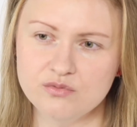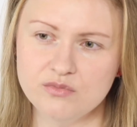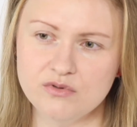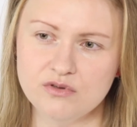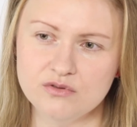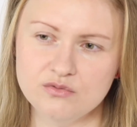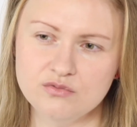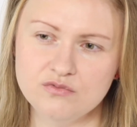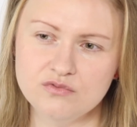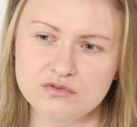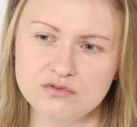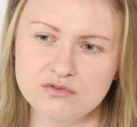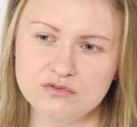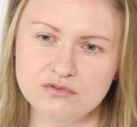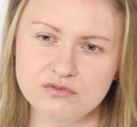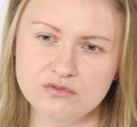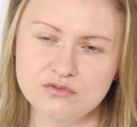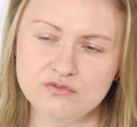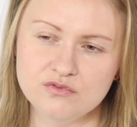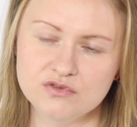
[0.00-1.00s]
In the
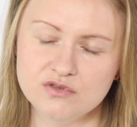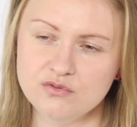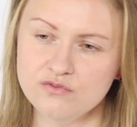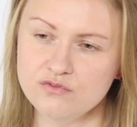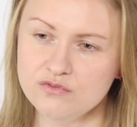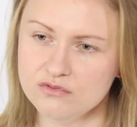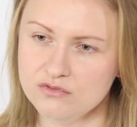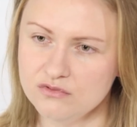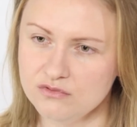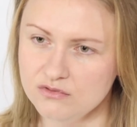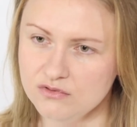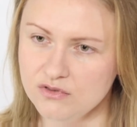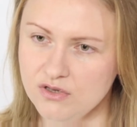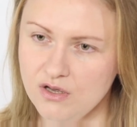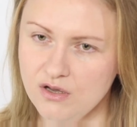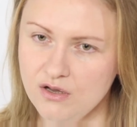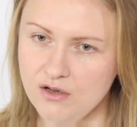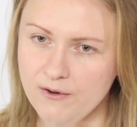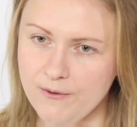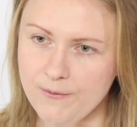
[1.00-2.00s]
past, I thought a
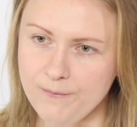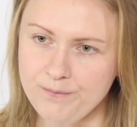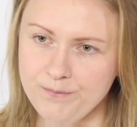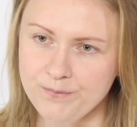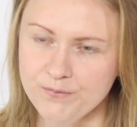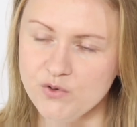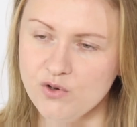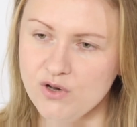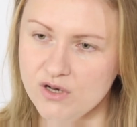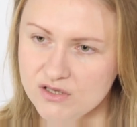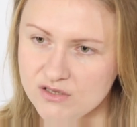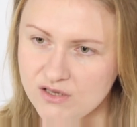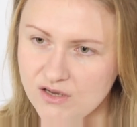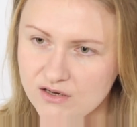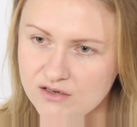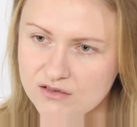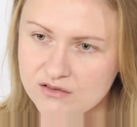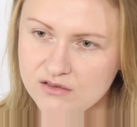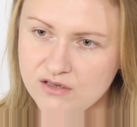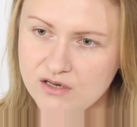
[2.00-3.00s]
lot about it.
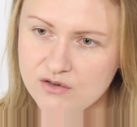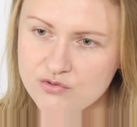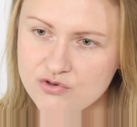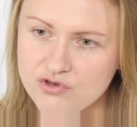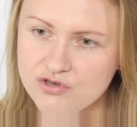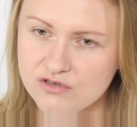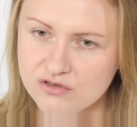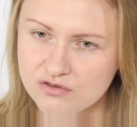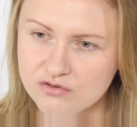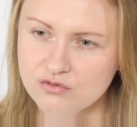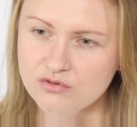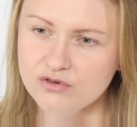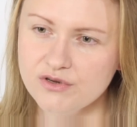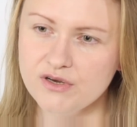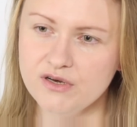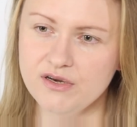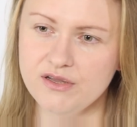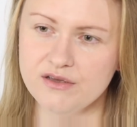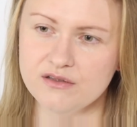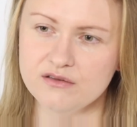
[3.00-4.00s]
I
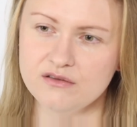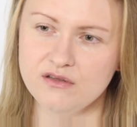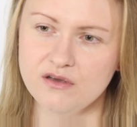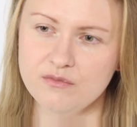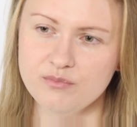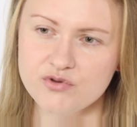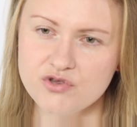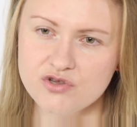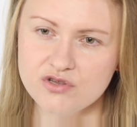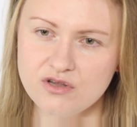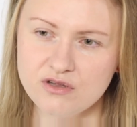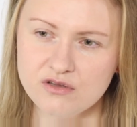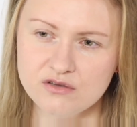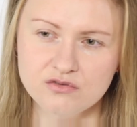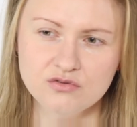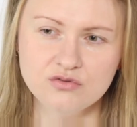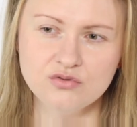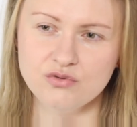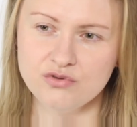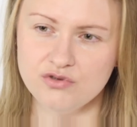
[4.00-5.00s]
studied for so many
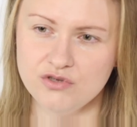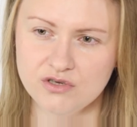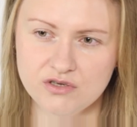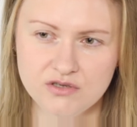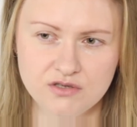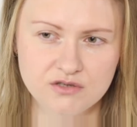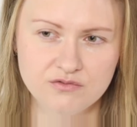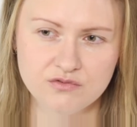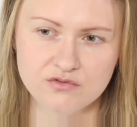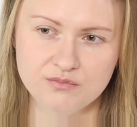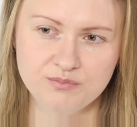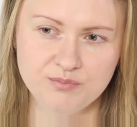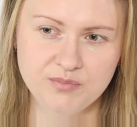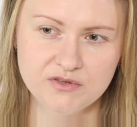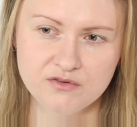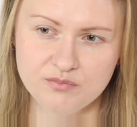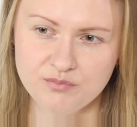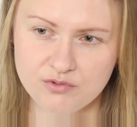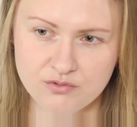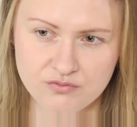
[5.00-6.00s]
years and I read
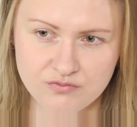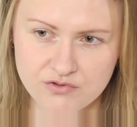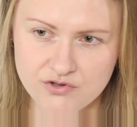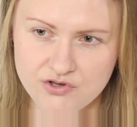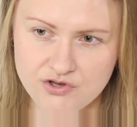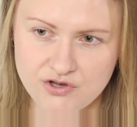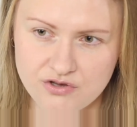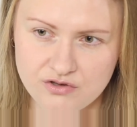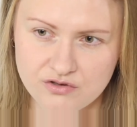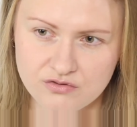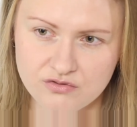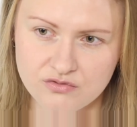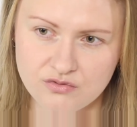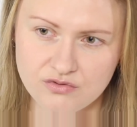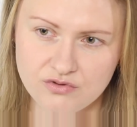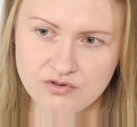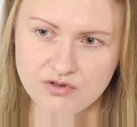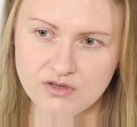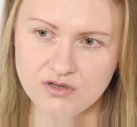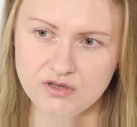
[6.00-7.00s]
literally
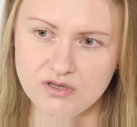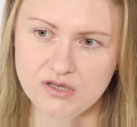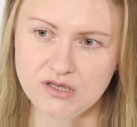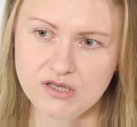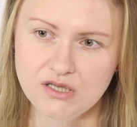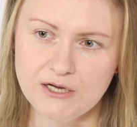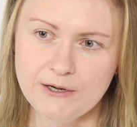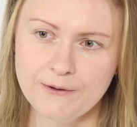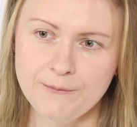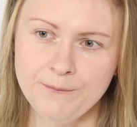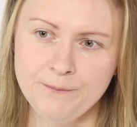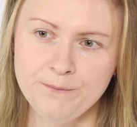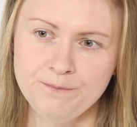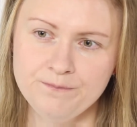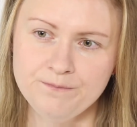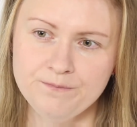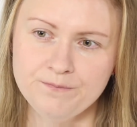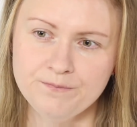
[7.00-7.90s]
hundreds of books.